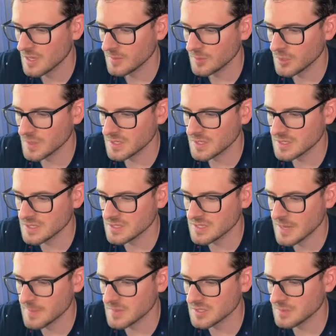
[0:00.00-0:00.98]
We'll go ahead and just
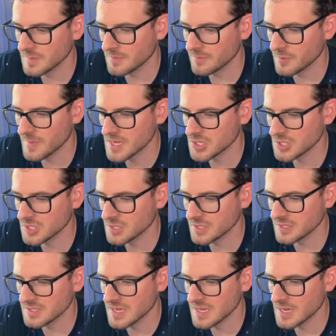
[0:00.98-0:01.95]
type in some information,
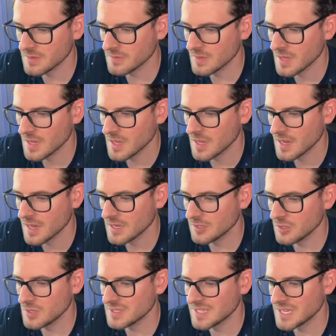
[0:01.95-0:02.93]
click save, and
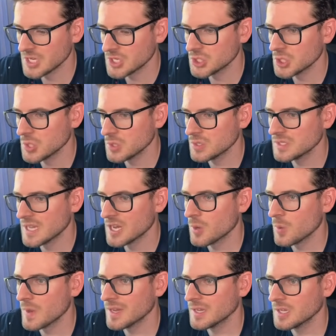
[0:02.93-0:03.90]
notice that it shows that
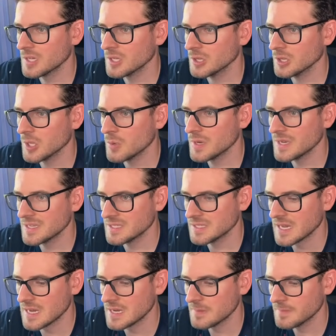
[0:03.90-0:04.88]
quick loading
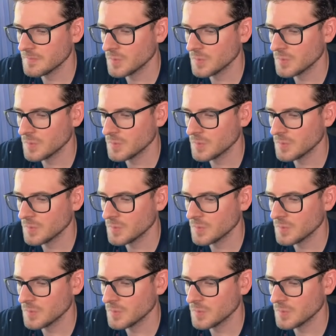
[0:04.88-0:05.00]
state